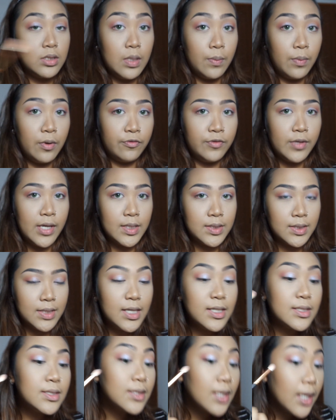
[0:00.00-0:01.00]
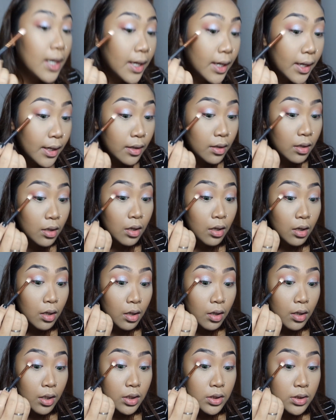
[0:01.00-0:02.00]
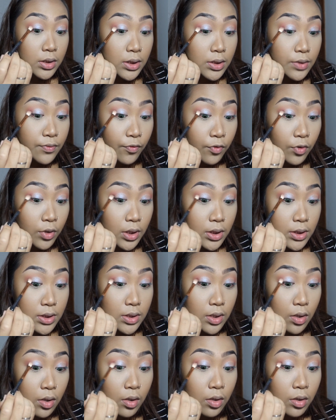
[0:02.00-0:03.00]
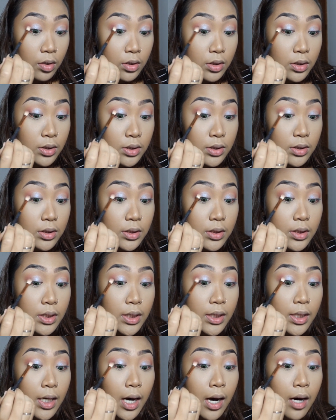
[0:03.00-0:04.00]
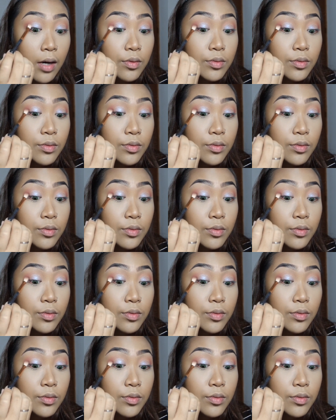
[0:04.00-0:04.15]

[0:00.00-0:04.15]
tap off the excess, and just focus on the